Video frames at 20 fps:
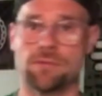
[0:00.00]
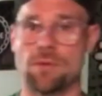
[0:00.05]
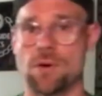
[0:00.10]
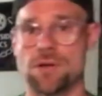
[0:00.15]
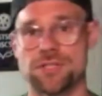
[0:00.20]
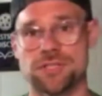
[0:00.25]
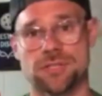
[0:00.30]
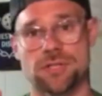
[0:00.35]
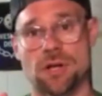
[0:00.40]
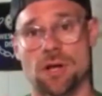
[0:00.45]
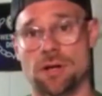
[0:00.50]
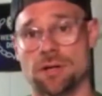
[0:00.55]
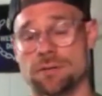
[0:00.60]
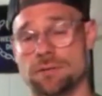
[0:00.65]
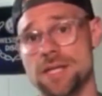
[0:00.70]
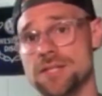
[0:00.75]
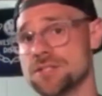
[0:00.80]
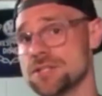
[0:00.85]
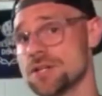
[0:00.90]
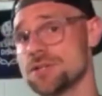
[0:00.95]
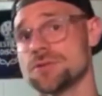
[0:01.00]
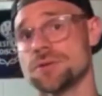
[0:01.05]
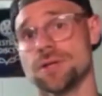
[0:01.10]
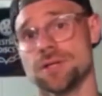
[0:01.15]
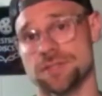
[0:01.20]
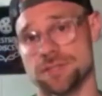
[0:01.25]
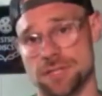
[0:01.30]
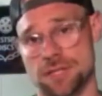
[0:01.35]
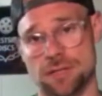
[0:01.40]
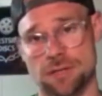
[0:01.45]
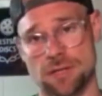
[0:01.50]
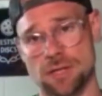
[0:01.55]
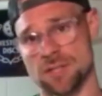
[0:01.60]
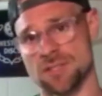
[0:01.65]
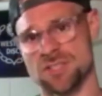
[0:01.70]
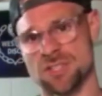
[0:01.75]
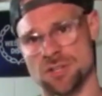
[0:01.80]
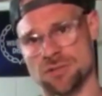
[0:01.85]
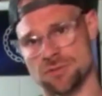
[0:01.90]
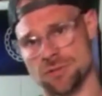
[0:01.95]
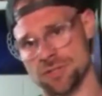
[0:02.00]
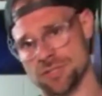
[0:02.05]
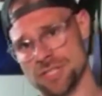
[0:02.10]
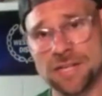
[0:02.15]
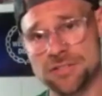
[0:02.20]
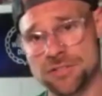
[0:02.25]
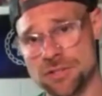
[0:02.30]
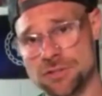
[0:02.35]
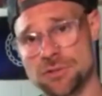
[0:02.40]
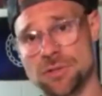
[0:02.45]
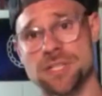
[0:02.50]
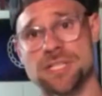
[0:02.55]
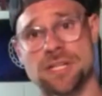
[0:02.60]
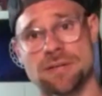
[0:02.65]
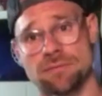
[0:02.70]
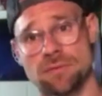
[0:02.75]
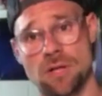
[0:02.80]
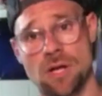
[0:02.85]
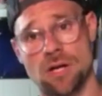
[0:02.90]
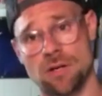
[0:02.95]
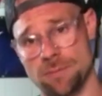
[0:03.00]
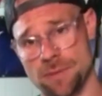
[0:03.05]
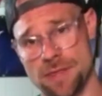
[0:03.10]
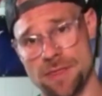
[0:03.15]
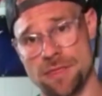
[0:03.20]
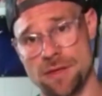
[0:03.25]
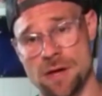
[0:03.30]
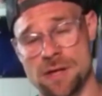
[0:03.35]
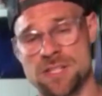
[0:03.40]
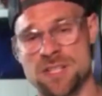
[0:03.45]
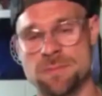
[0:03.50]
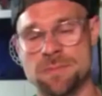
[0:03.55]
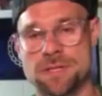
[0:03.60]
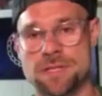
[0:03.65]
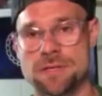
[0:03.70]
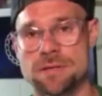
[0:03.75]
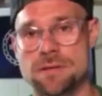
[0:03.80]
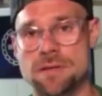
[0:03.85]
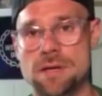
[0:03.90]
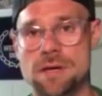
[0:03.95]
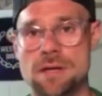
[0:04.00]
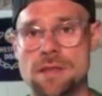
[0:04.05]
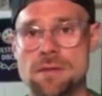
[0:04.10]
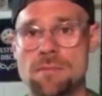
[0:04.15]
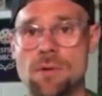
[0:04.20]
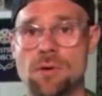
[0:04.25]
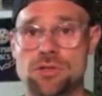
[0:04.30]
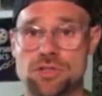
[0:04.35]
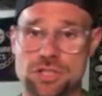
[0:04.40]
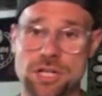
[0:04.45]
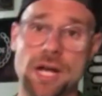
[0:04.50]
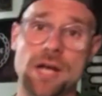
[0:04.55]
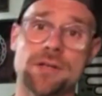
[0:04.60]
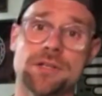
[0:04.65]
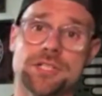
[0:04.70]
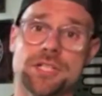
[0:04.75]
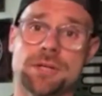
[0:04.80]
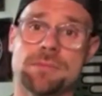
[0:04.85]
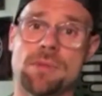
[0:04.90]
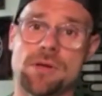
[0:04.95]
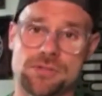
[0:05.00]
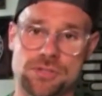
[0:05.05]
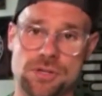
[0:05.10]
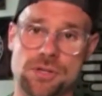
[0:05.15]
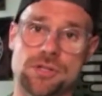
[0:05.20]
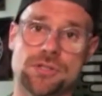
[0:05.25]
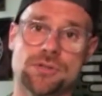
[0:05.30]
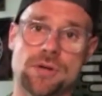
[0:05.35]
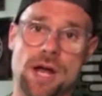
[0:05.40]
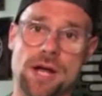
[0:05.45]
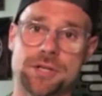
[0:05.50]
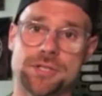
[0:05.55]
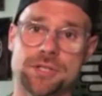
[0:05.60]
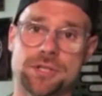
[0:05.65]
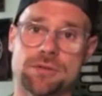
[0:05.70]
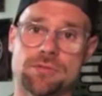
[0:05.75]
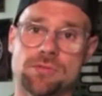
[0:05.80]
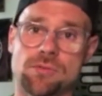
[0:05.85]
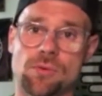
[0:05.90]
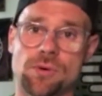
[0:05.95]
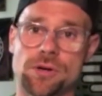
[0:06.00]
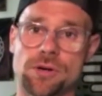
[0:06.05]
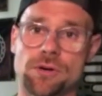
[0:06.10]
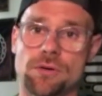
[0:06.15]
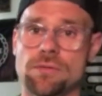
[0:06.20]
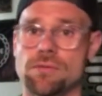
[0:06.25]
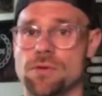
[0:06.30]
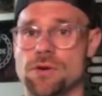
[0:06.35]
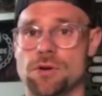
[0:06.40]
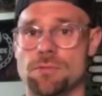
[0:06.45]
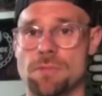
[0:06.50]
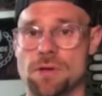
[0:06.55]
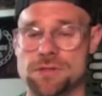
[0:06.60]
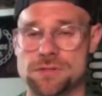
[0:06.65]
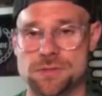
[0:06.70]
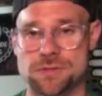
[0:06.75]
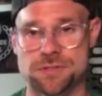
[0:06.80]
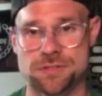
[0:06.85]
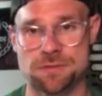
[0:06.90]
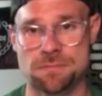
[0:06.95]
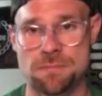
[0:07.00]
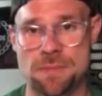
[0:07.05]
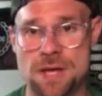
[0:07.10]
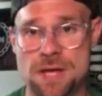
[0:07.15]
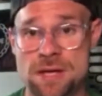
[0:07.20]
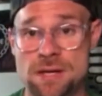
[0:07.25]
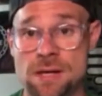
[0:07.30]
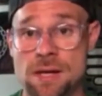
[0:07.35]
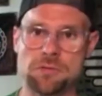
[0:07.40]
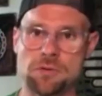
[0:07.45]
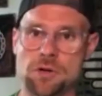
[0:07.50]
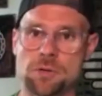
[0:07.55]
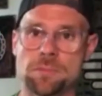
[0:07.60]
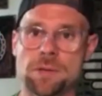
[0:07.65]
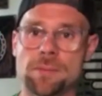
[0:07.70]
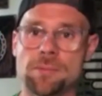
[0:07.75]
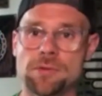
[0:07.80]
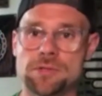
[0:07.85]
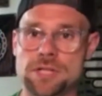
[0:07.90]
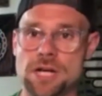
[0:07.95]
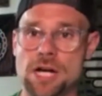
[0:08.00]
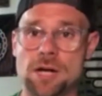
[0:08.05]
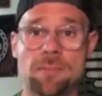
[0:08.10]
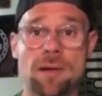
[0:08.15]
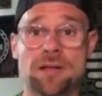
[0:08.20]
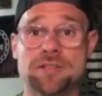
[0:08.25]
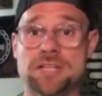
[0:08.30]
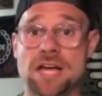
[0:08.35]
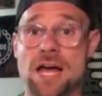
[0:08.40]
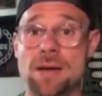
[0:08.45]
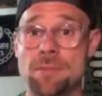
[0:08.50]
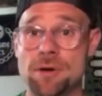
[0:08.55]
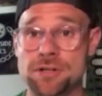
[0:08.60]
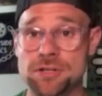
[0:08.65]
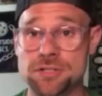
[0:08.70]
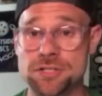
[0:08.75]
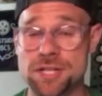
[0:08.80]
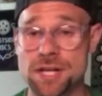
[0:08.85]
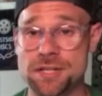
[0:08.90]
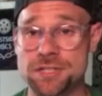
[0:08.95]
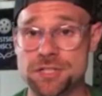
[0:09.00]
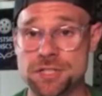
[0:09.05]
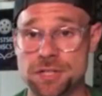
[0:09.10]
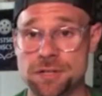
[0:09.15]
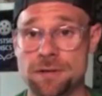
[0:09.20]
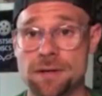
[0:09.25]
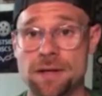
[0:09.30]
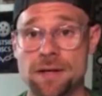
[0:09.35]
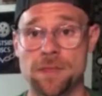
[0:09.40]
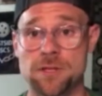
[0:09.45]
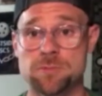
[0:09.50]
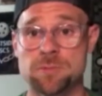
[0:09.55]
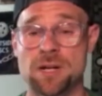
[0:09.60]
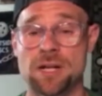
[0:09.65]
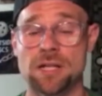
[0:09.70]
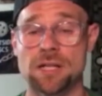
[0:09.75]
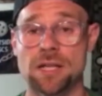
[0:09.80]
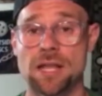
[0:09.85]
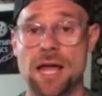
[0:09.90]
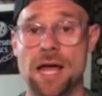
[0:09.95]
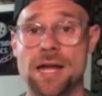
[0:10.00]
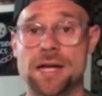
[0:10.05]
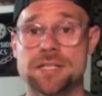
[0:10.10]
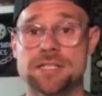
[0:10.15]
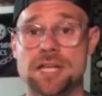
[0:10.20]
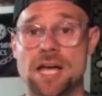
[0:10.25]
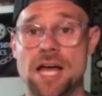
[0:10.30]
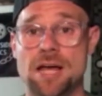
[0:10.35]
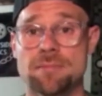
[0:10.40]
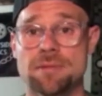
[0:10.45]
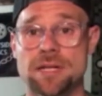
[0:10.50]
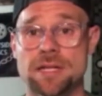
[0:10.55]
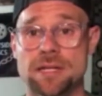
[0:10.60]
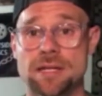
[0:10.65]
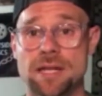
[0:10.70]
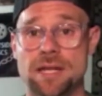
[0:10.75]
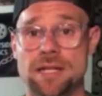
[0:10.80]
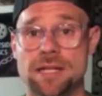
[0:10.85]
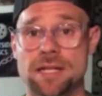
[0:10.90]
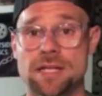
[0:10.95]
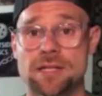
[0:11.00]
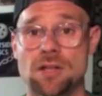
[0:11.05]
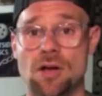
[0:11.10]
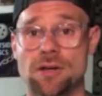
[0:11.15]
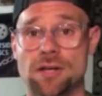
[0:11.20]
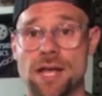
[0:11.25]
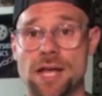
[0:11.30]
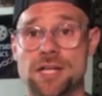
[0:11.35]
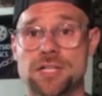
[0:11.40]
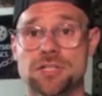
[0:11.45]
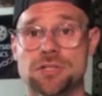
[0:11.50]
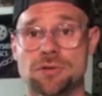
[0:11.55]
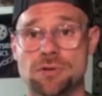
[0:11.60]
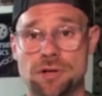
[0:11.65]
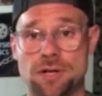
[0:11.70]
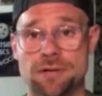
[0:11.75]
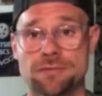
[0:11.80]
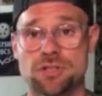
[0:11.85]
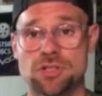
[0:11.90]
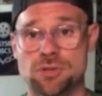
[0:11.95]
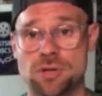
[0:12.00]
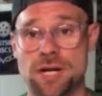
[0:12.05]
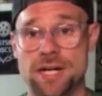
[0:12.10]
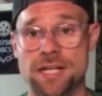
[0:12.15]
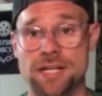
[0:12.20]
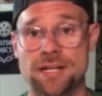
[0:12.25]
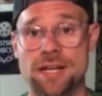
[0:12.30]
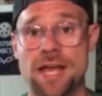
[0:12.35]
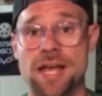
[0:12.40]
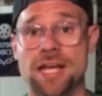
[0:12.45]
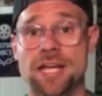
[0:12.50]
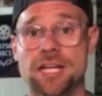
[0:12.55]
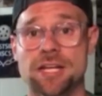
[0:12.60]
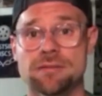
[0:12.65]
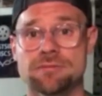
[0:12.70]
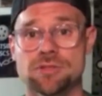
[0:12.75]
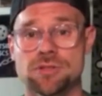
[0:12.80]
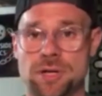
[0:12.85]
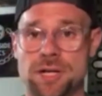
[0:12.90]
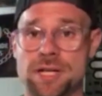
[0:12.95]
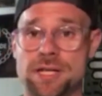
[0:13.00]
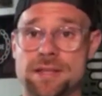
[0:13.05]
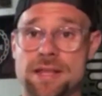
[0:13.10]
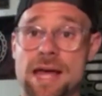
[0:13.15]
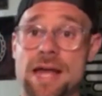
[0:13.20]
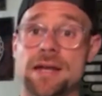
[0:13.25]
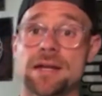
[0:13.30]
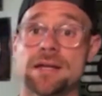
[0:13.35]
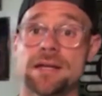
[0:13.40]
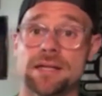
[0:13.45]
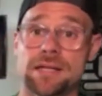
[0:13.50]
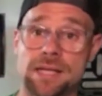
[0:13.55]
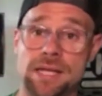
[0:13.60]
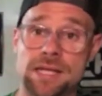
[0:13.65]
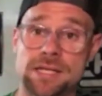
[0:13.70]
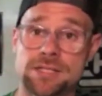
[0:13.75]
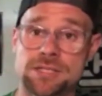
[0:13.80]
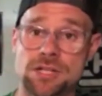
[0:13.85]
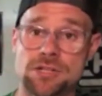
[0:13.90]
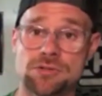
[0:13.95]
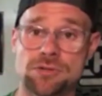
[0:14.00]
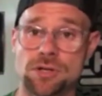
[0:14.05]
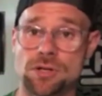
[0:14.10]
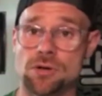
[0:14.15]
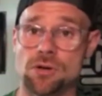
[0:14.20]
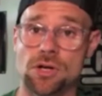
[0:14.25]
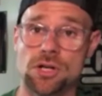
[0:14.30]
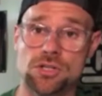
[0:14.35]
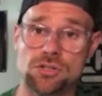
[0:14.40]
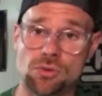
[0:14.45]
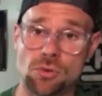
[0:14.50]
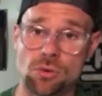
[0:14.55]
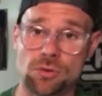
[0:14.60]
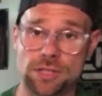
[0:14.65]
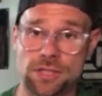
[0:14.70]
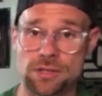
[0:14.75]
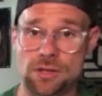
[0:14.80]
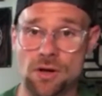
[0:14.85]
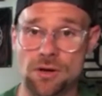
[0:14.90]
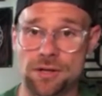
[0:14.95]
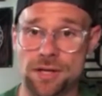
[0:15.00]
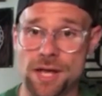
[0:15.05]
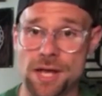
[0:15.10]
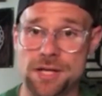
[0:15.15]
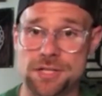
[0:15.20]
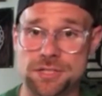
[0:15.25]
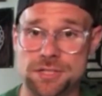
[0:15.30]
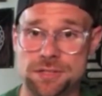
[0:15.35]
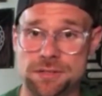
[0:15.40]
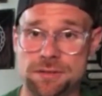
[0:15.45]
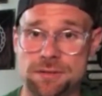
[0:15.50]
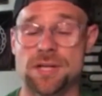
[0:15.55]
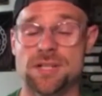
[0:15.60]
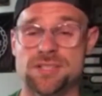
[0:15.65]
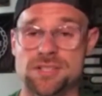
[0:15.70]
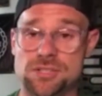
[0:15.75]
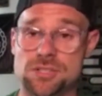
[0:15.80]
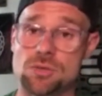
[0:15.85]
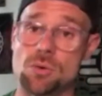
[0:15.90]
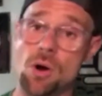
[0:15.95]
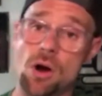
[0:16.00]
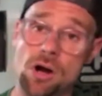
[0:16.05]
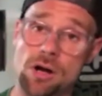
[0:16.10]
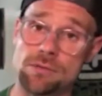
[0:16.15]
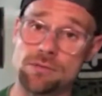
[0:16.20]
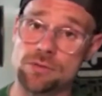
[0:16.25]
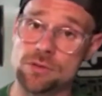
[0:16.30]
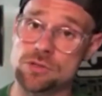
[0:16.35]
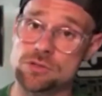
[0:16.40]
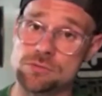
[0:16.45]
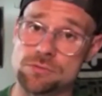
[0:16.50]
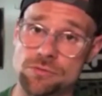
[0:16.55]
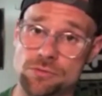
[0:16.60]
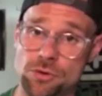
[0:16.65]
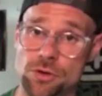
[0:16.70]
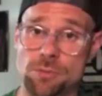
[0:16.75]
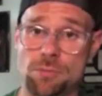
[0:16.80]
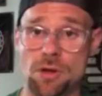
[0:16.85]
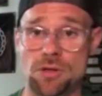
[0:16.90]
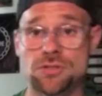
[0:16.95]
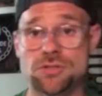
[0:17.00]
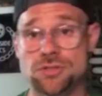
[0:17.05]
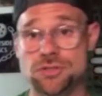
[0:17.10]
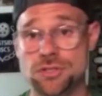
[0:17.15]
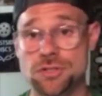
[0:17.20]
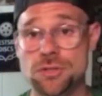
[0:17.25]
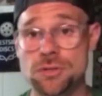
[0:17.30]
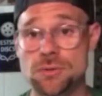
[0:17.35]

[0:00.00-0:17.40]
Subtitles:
focusing on eccentrics and concentrics. Eccentrics have long been thought to be the most challenging muscle contraction for your muscles to make. You've heard people talk about time under tension. Spend a lot of time in elongation, or even training that eccentric or controlled elongation, because it's so hard for your muscles to